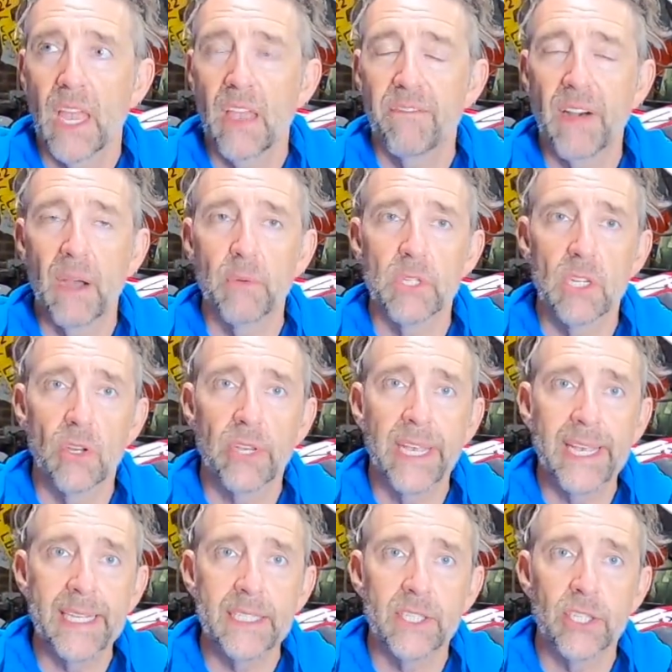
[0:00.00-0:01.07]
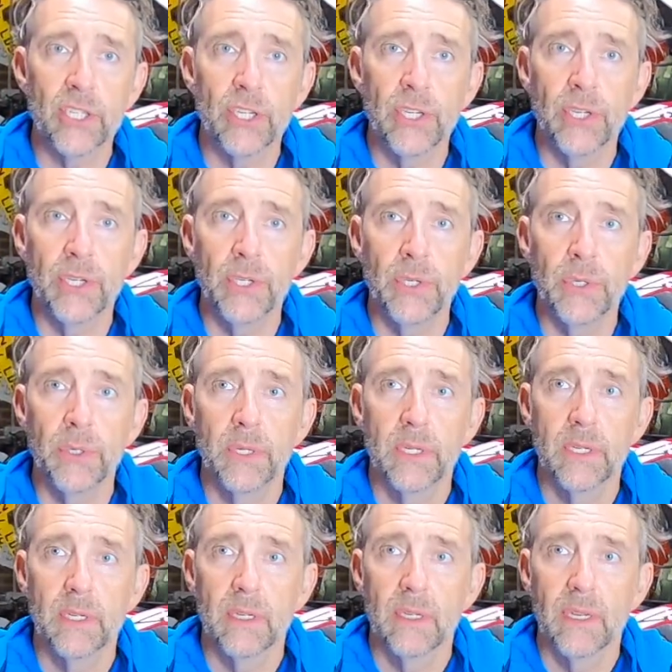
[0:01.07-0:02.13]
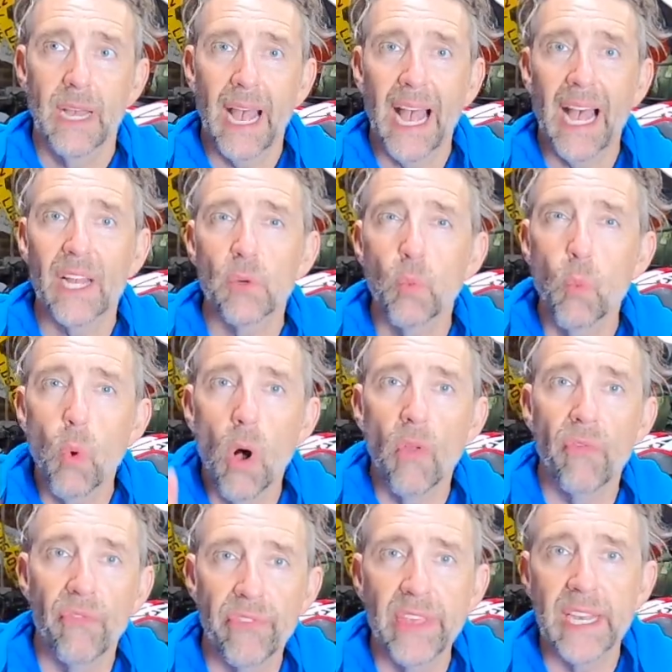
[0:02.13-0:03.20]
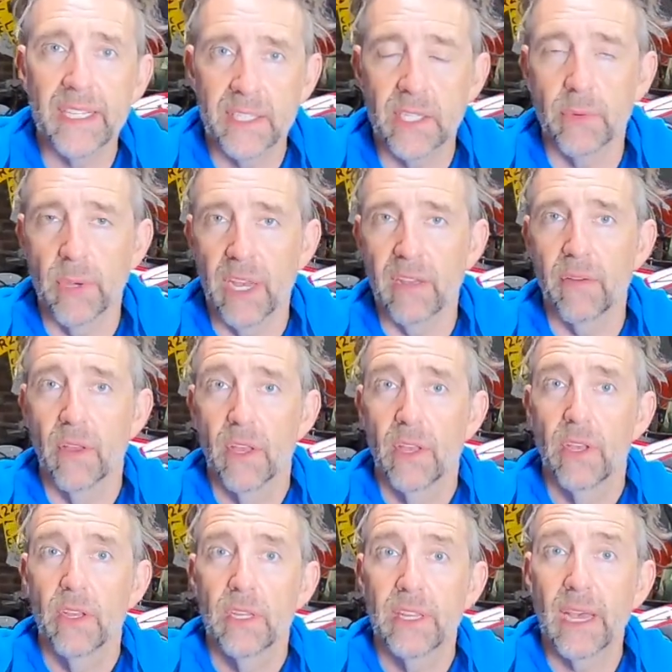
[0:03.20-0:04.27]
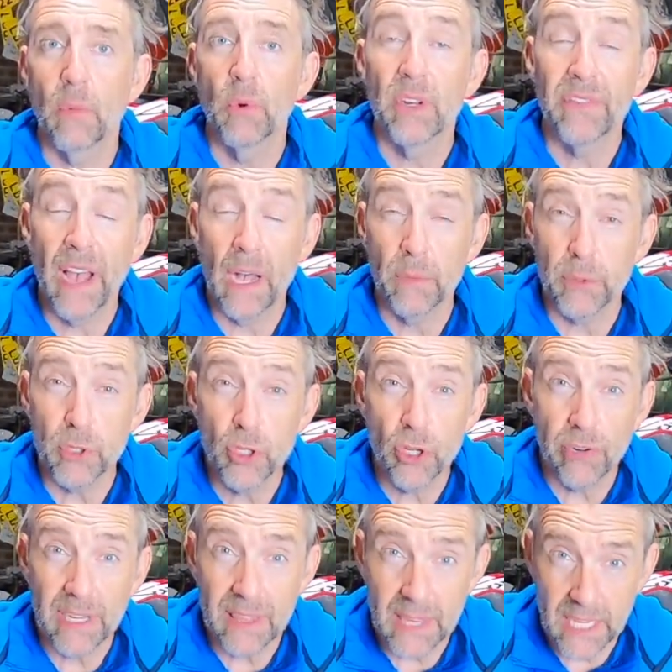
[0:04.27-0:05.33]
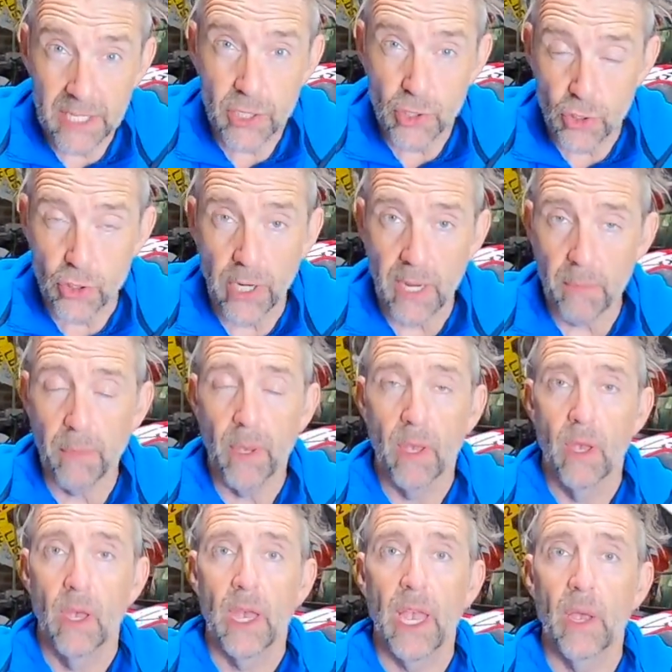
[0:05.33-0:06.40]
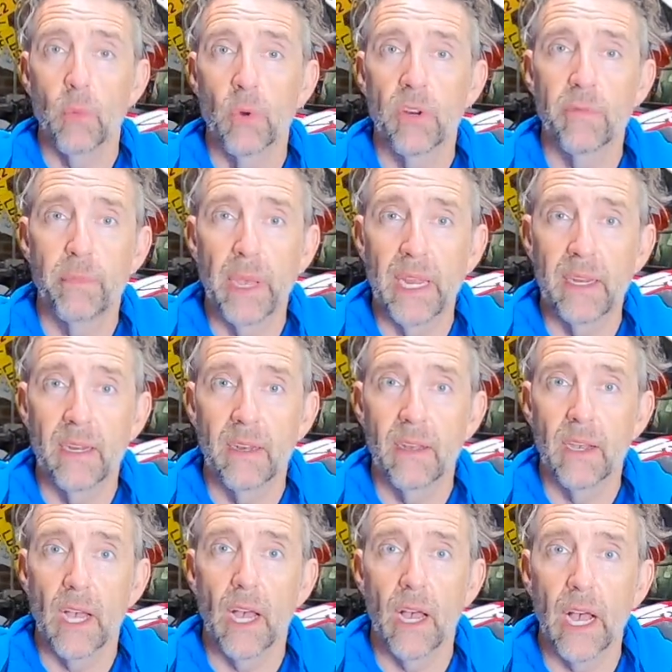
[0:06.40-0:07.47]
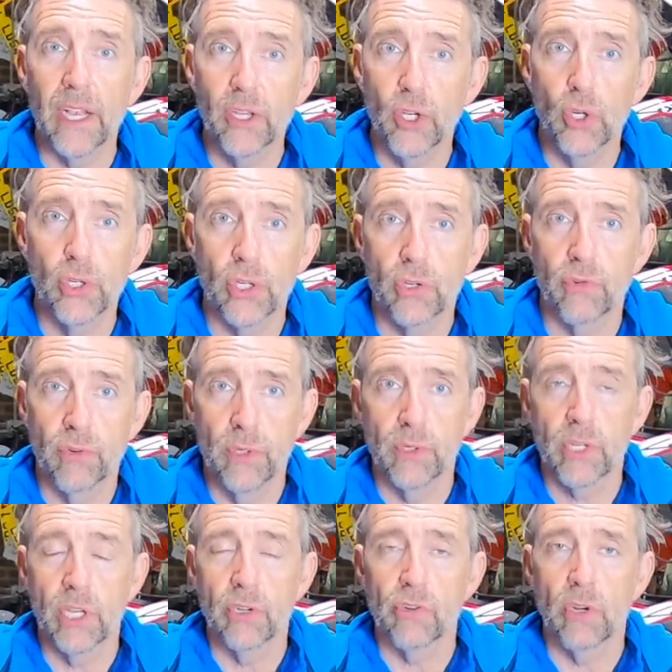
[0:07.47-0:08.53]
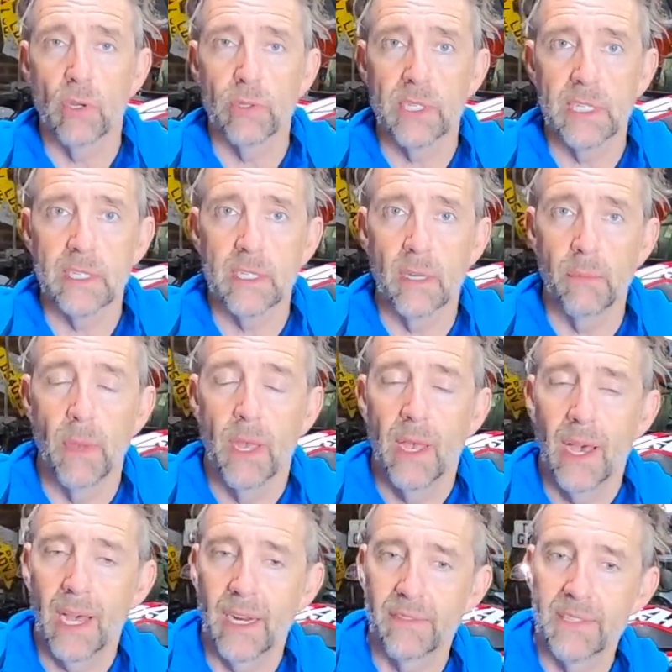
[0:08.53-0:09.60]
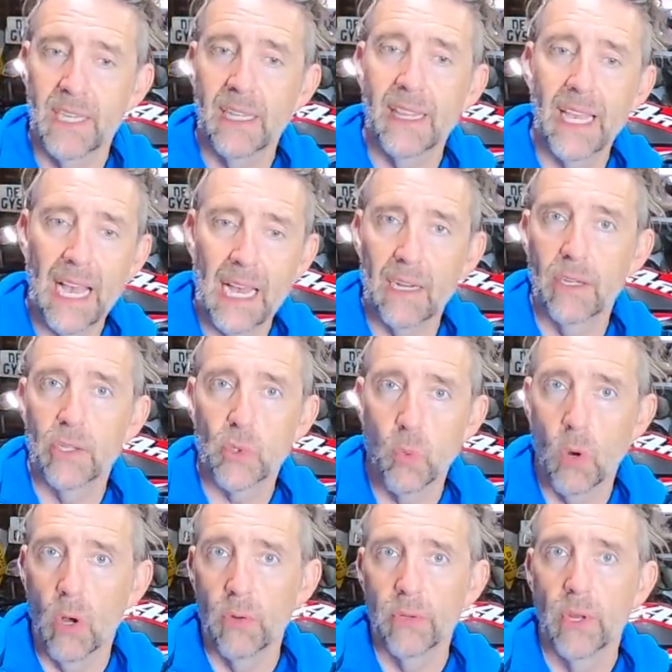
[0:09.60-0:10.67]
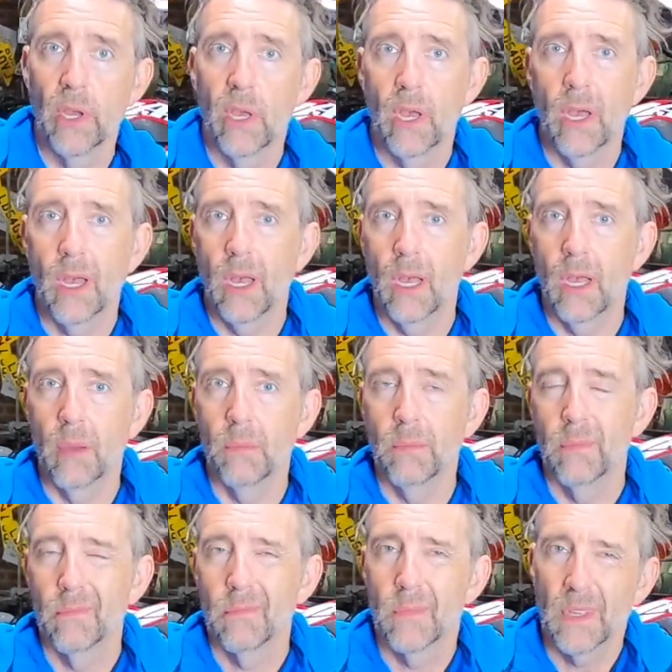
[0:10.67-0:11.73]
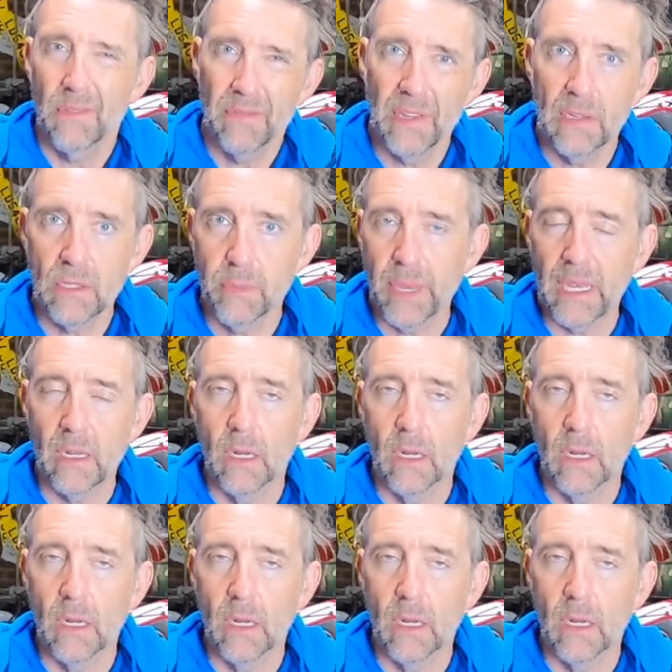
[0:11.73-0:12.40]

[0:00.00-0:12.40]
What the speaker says: If I was looking to add one thing to it that would have helped during this trip, it would have been a good cruise control system. And I've seen the Atlas one, feels a bit